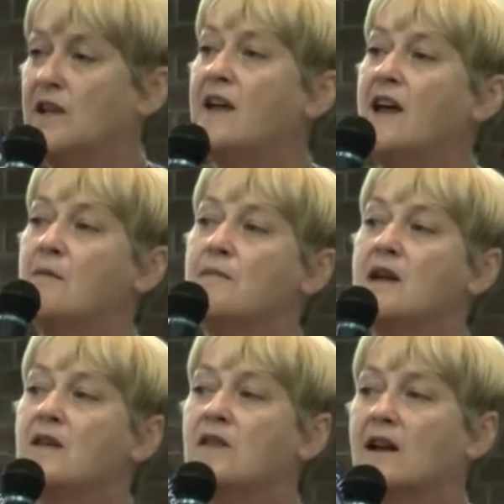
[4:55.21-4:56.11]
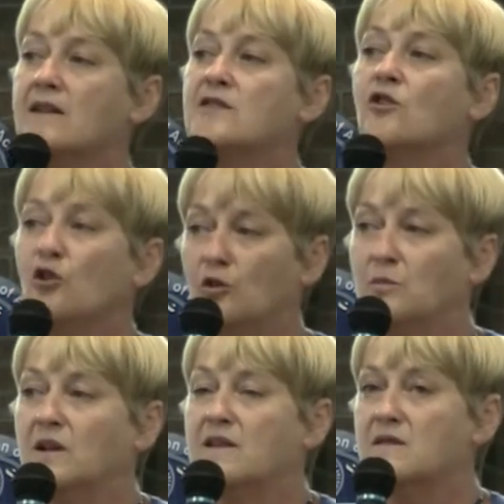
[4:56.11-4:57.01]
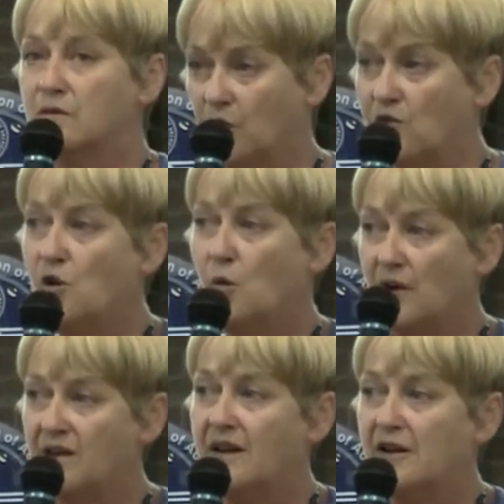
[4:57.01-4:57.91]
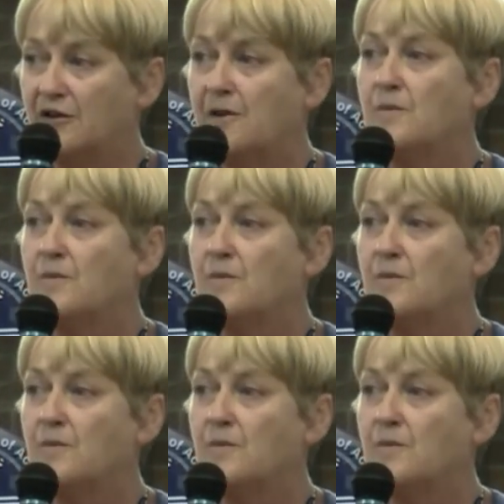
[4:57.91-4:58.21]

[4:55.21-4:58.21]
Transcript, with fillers: campaign that has a homeless vote coordinator.